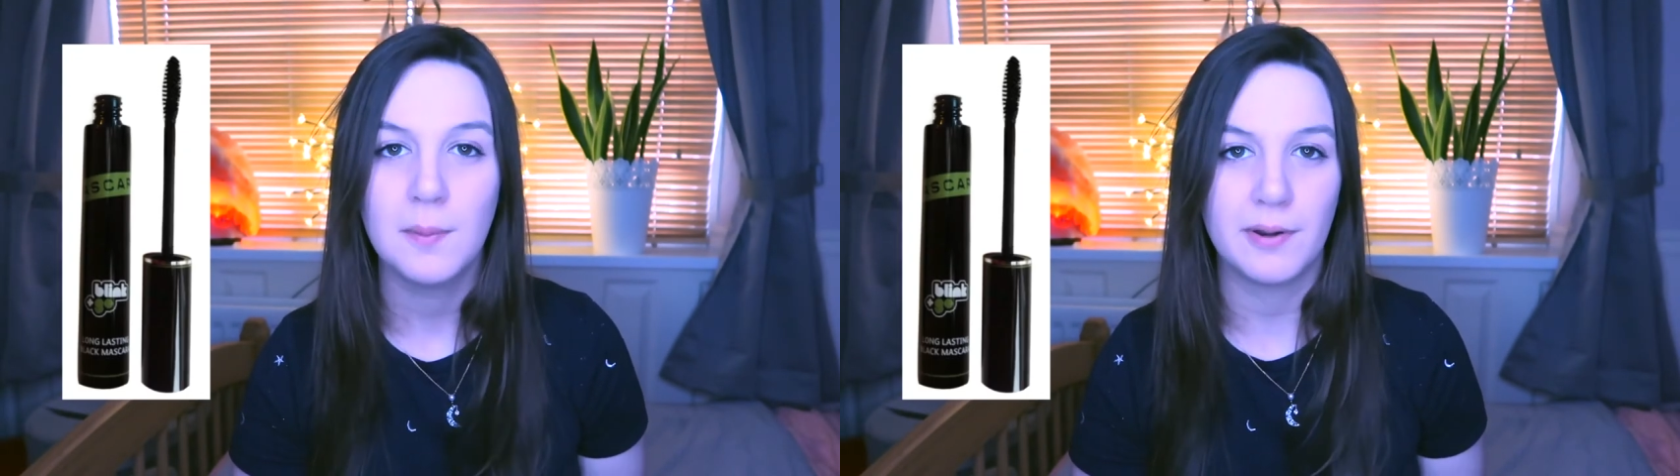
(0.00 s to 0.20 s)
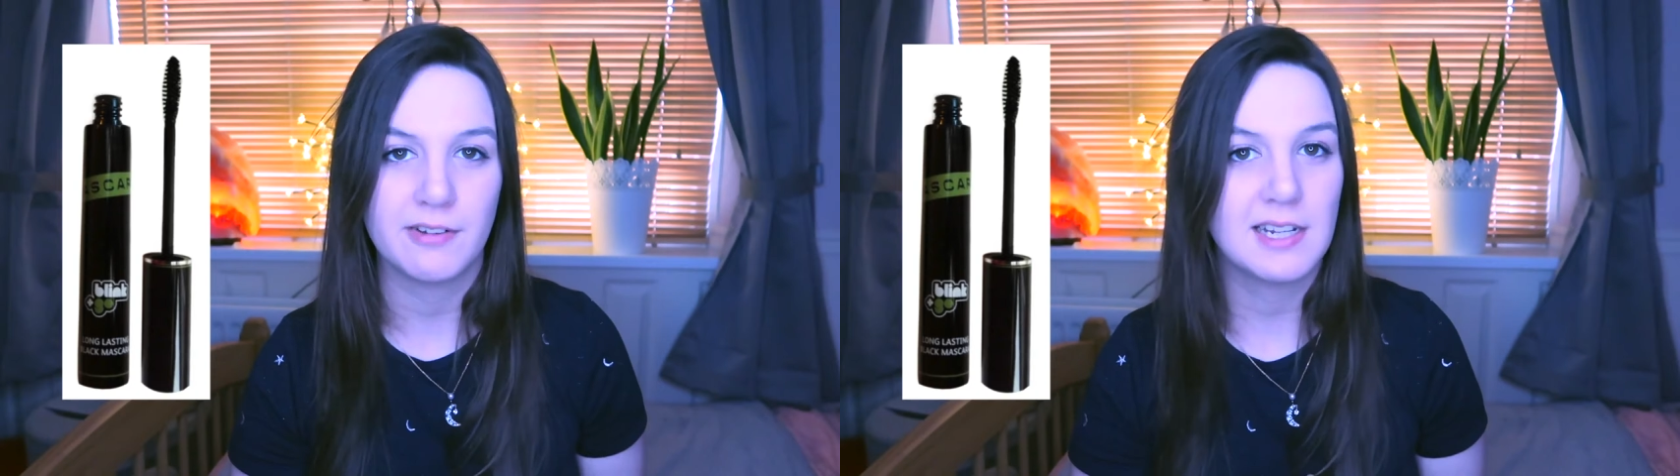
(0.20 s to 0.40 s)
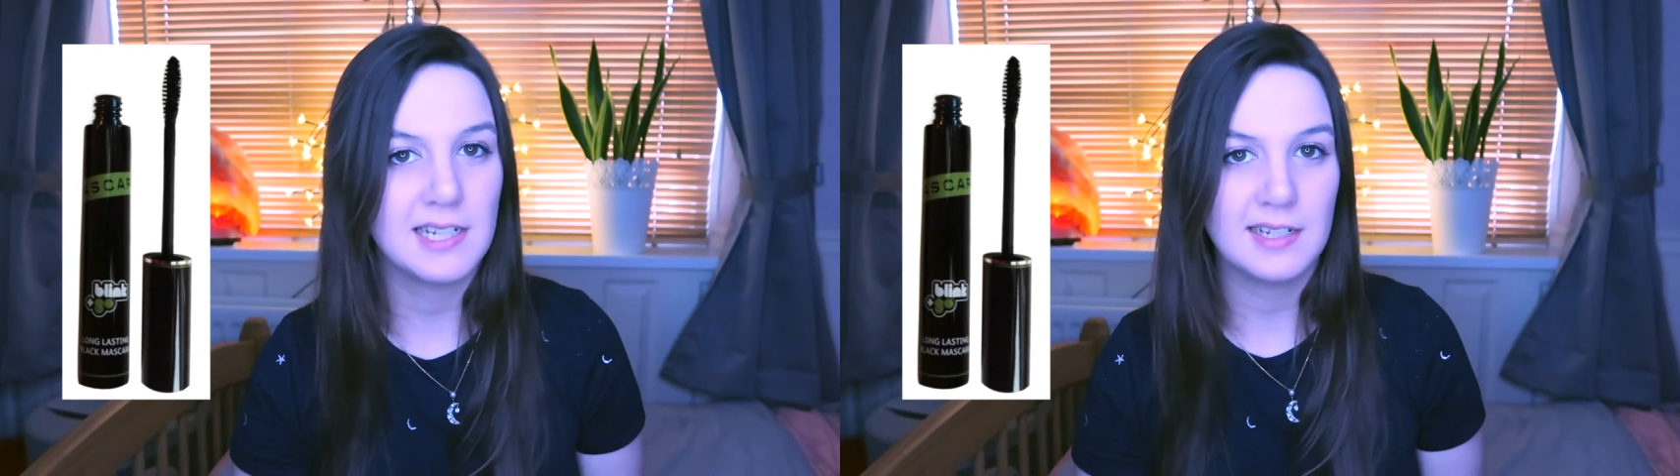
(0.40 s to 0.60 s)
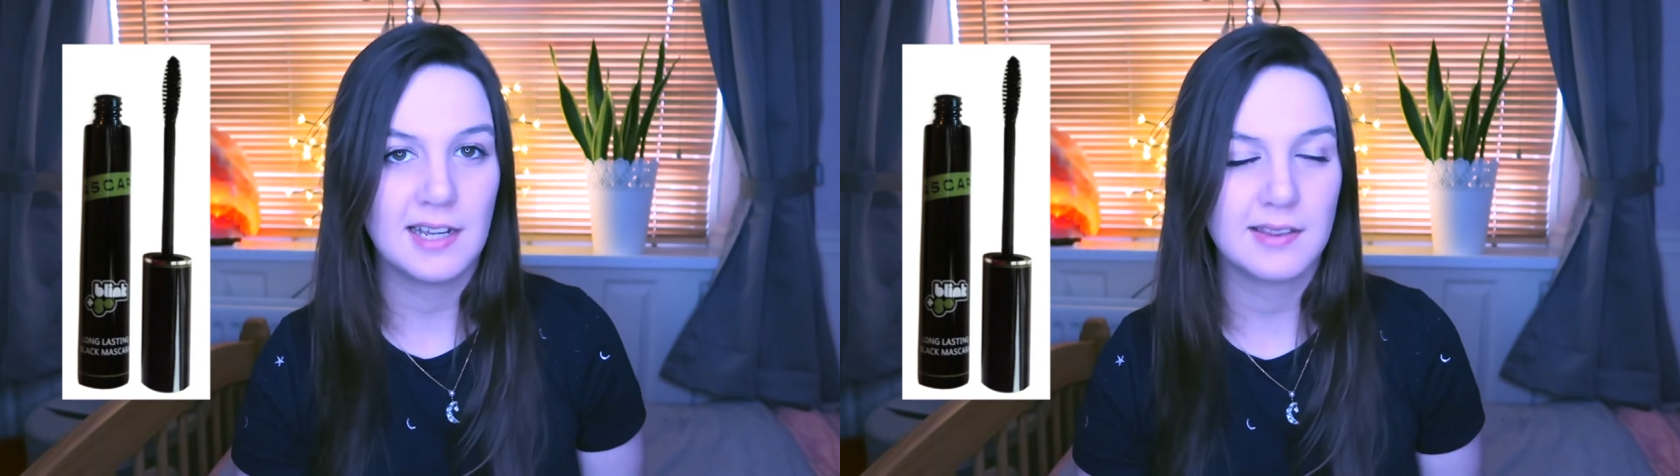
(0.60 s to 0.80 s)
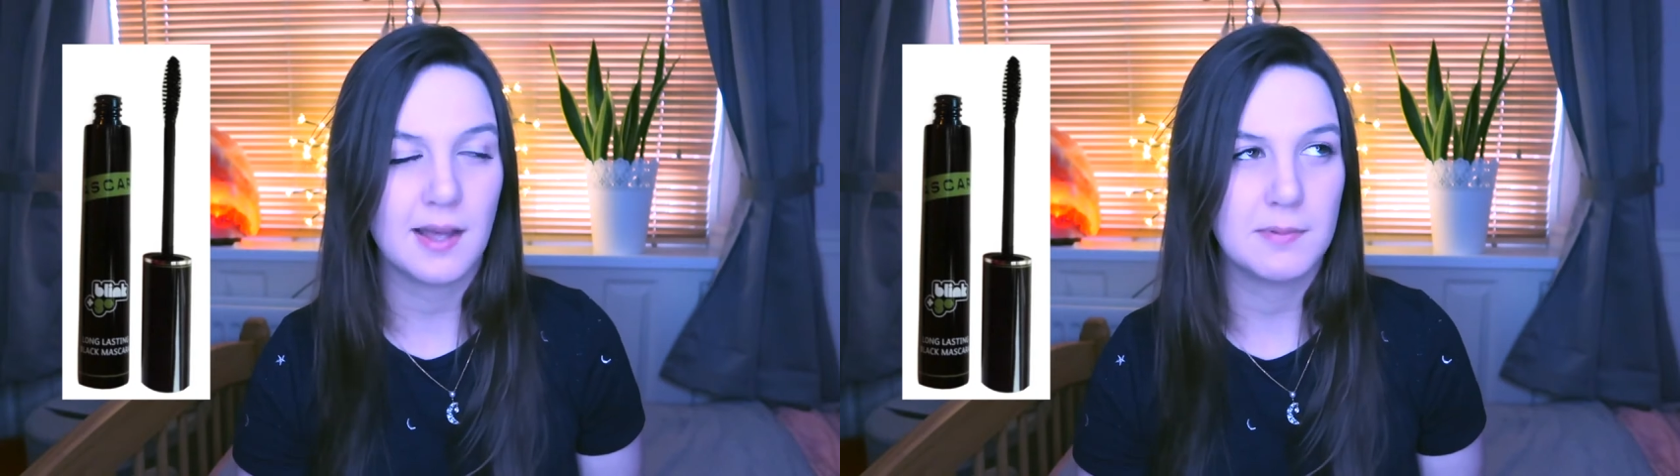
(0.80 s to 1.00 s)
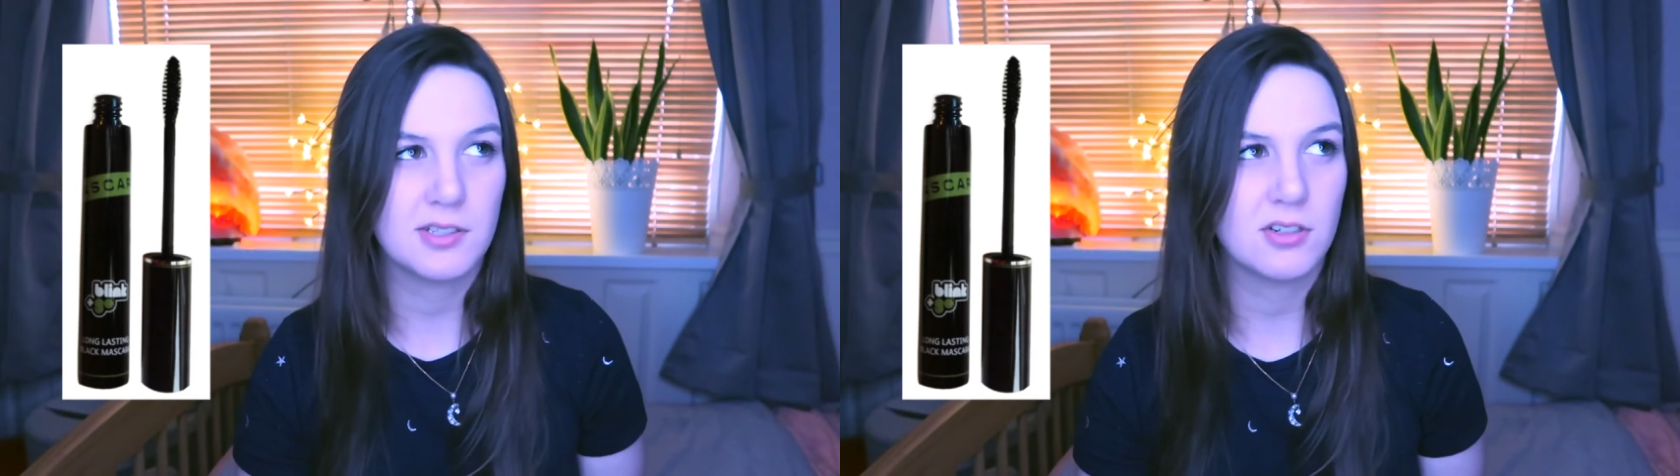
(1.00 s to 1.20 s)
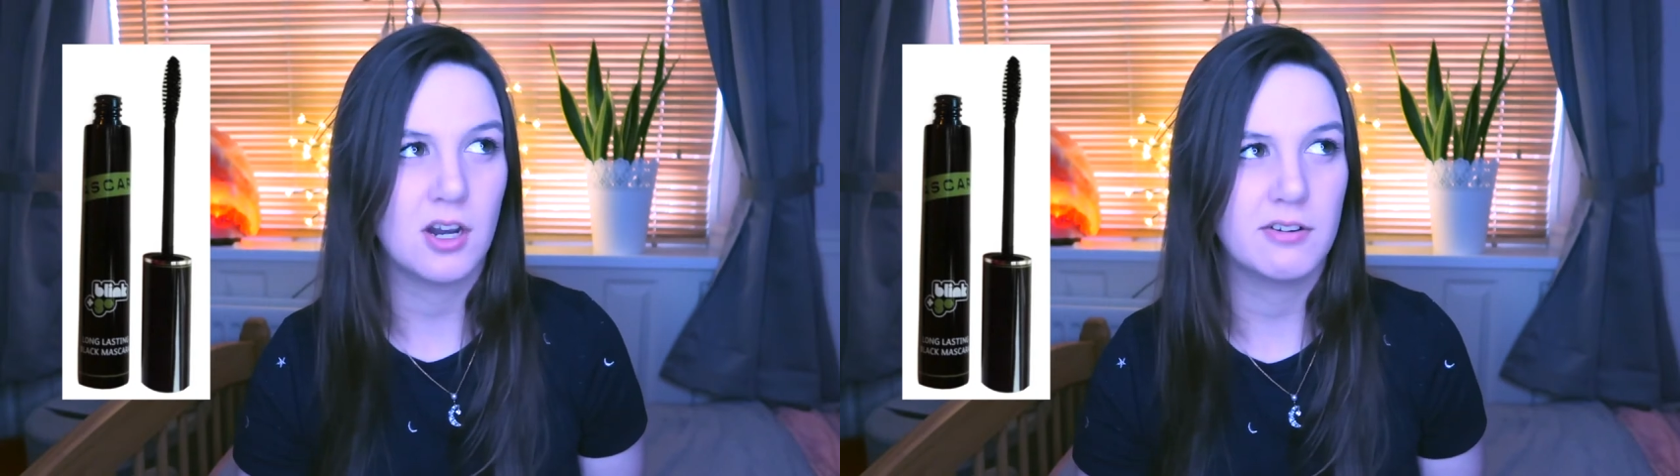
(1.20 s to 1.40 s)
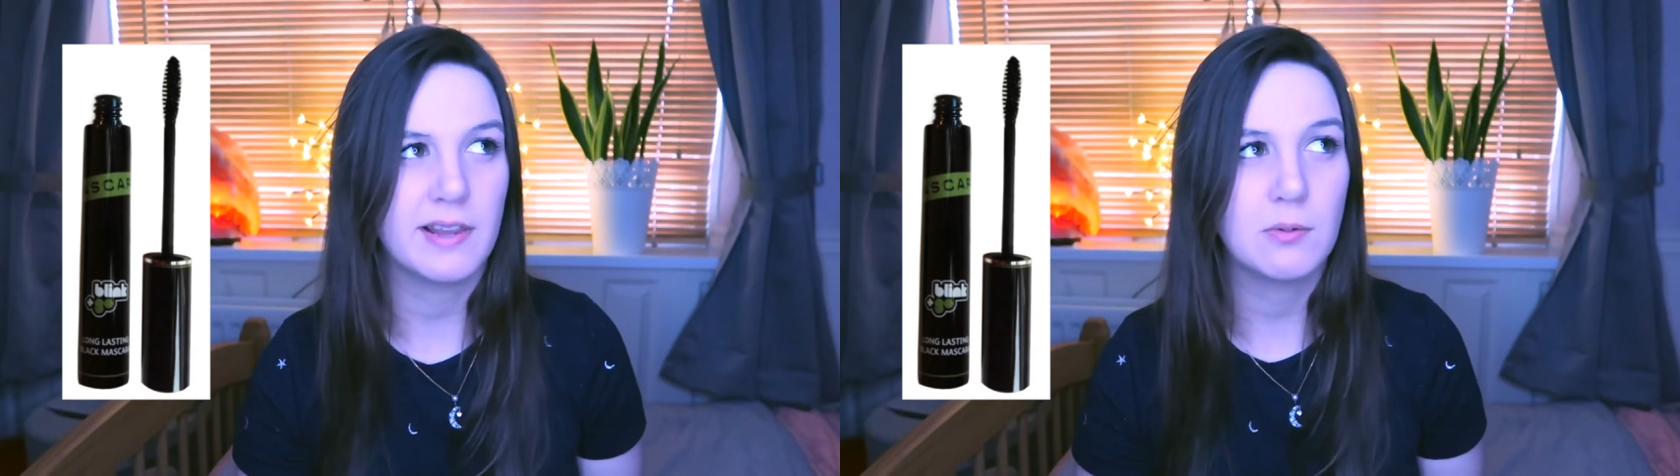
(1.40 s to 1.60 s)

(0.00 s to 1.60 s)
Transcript: but I really like that mascara.